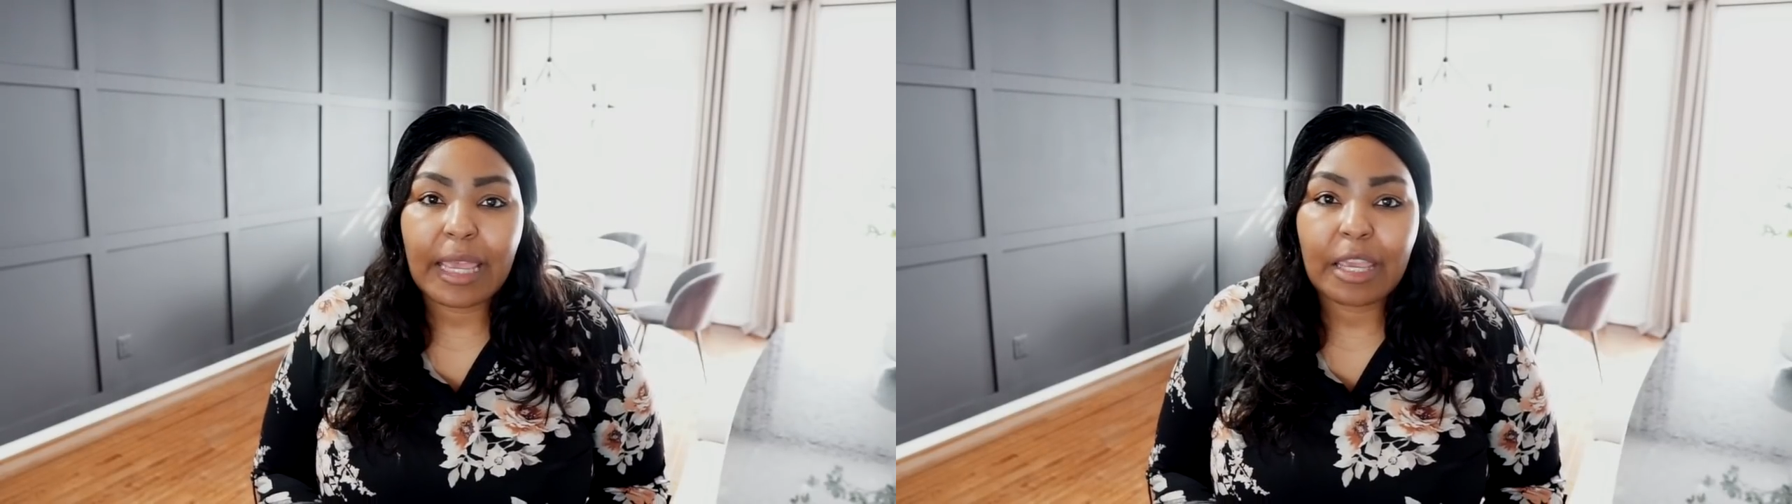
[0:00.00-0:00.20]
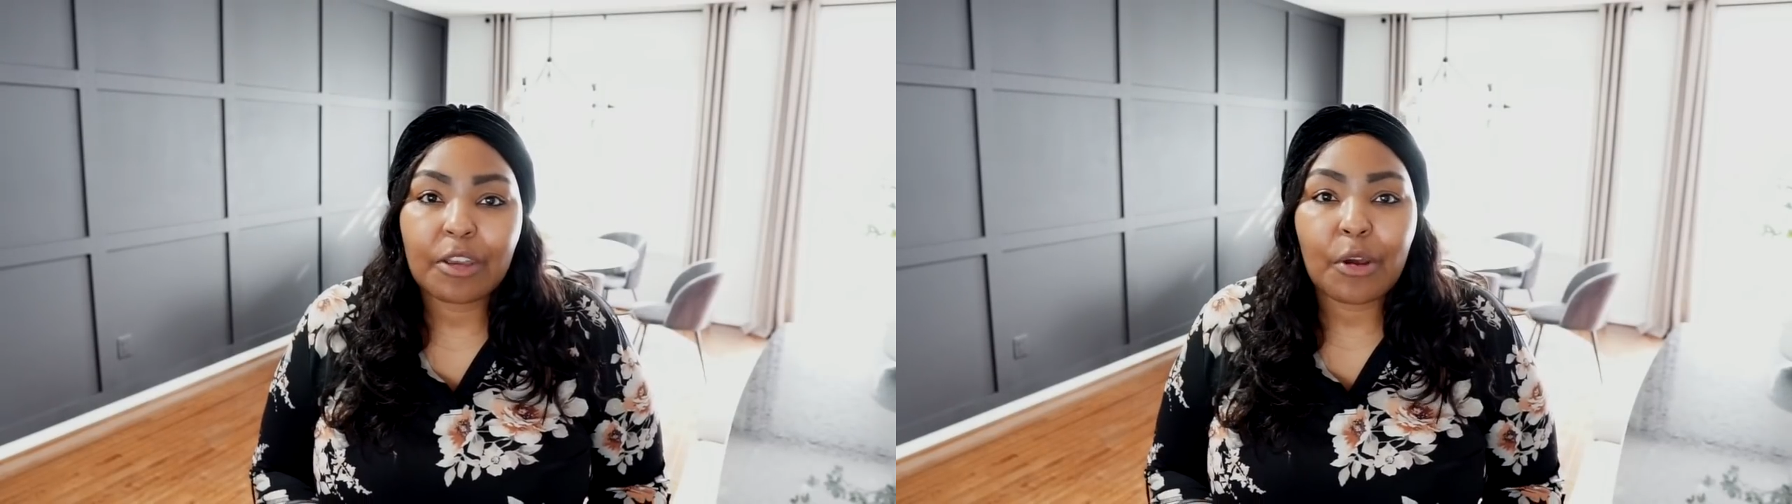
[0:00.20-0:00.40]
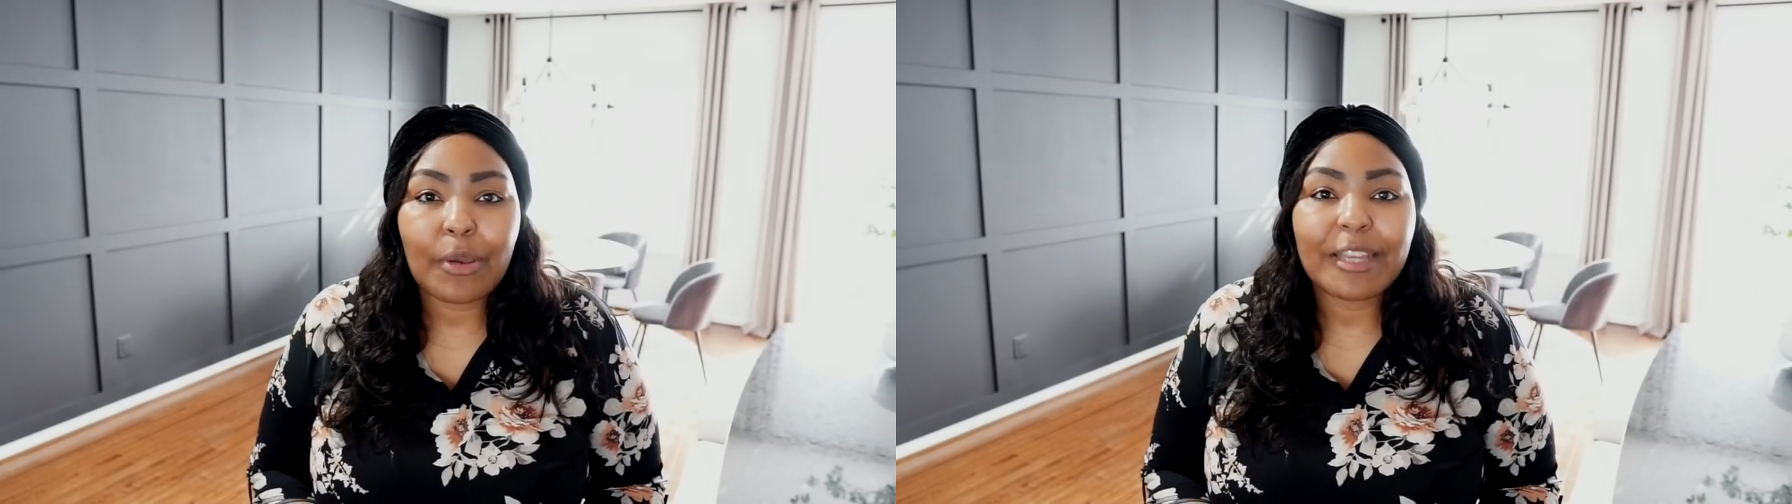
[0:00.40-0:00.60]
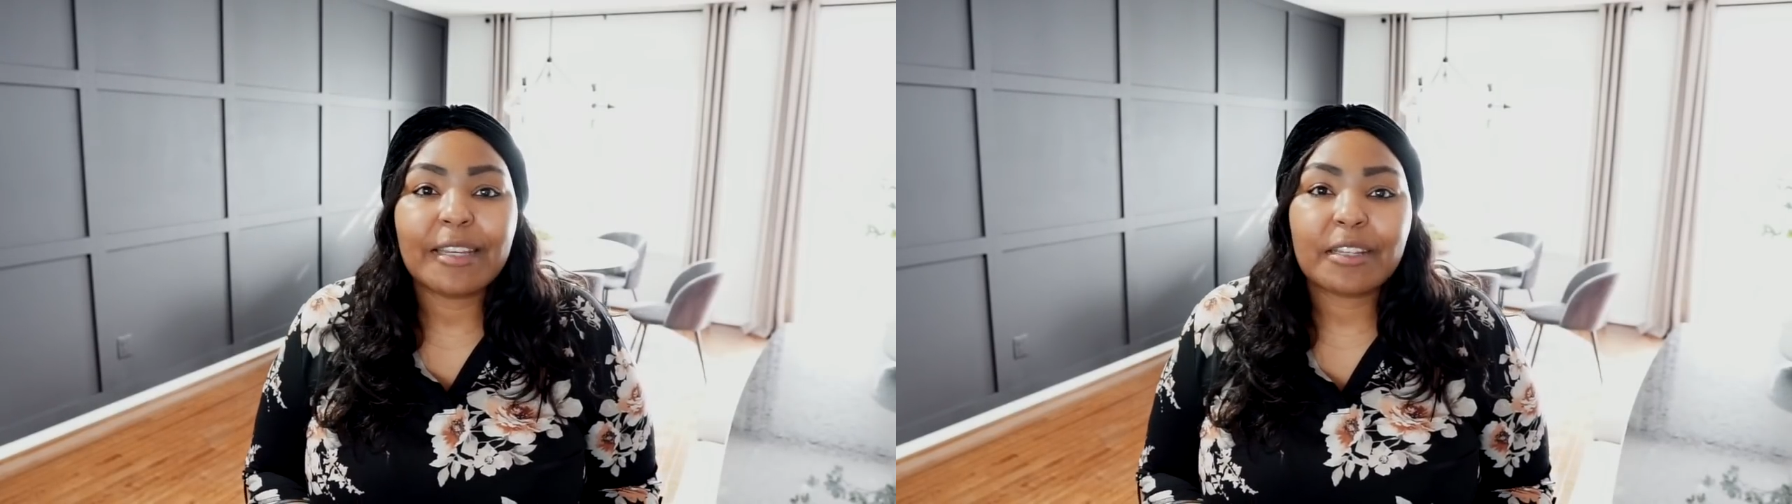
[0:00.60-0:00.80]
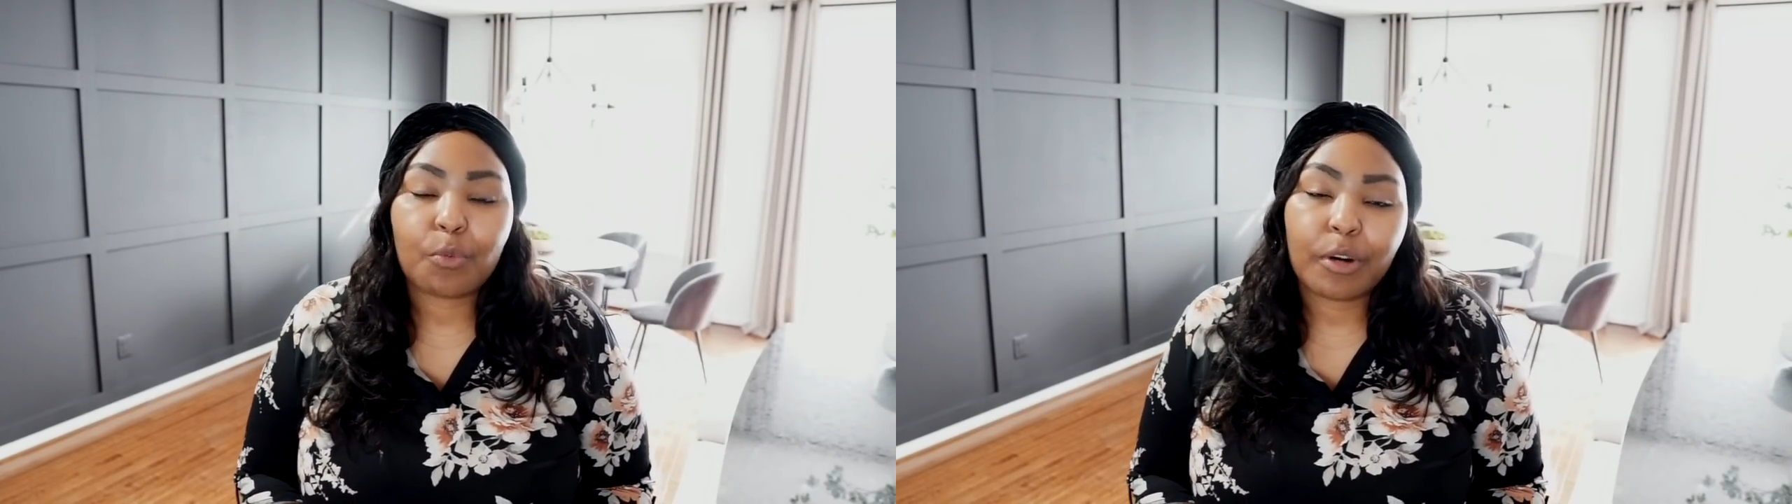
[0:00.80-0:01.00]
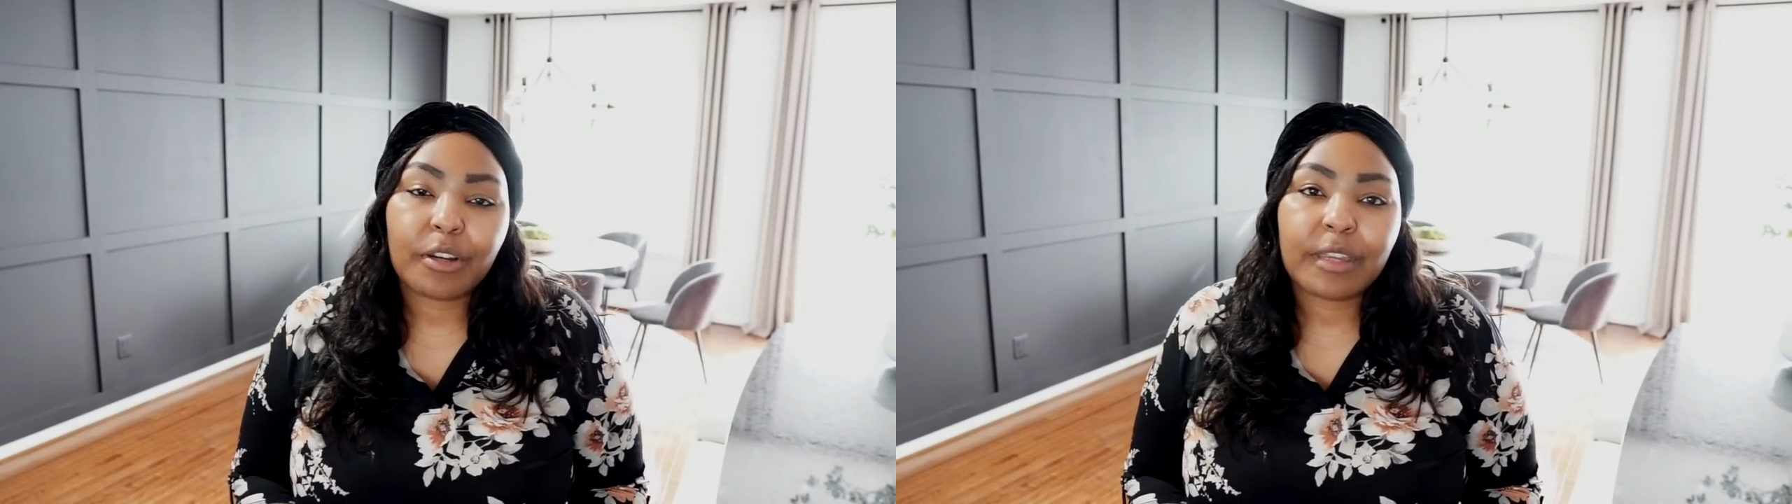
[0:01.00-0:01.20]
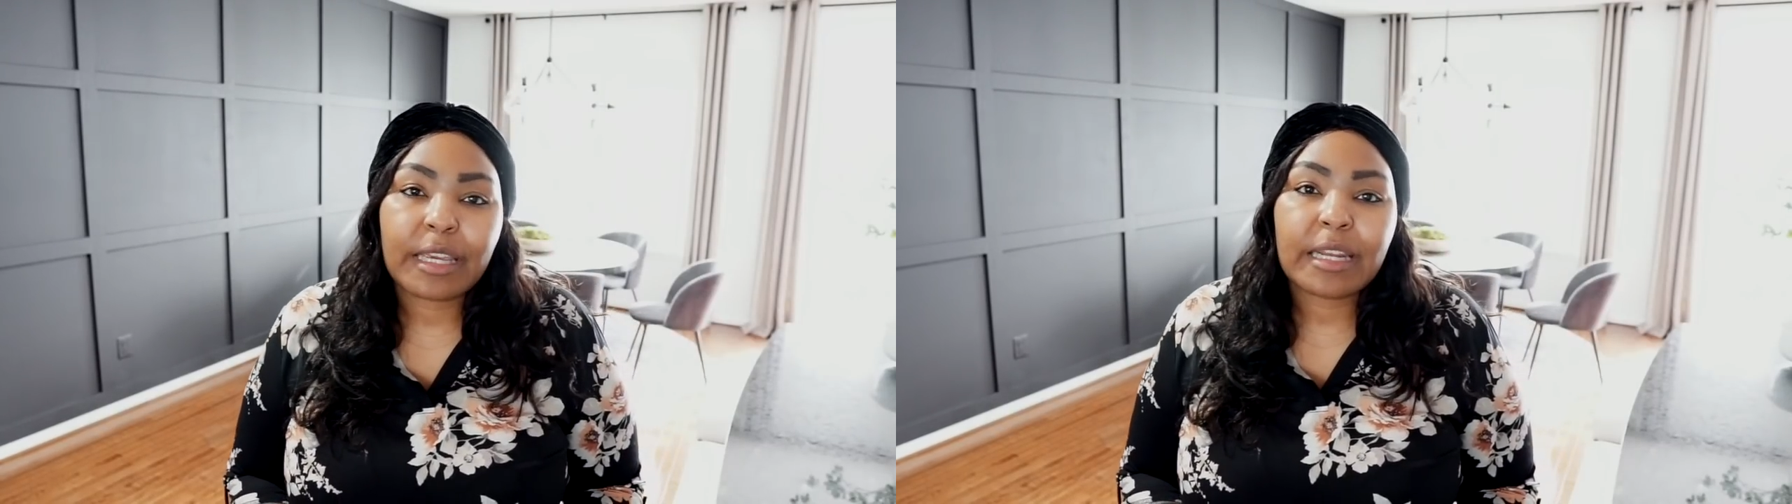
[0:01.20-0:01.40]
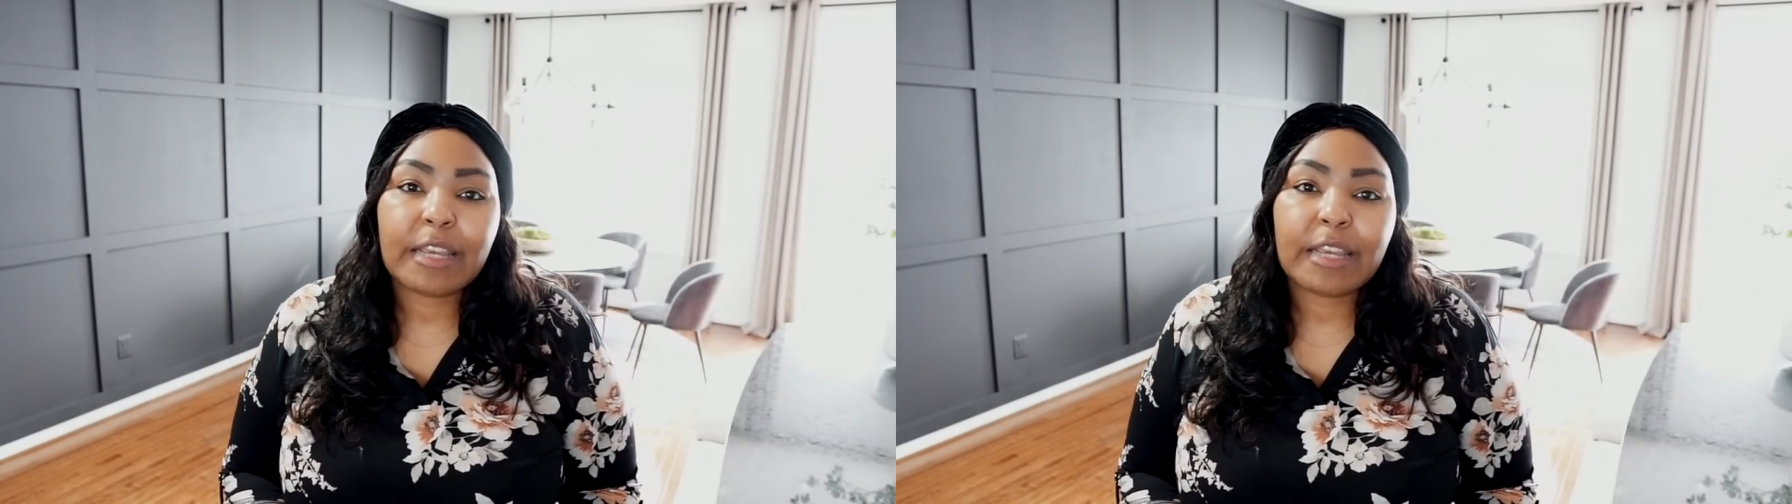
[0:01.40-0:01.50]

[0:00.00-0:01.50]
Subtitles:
You know, it is worth it.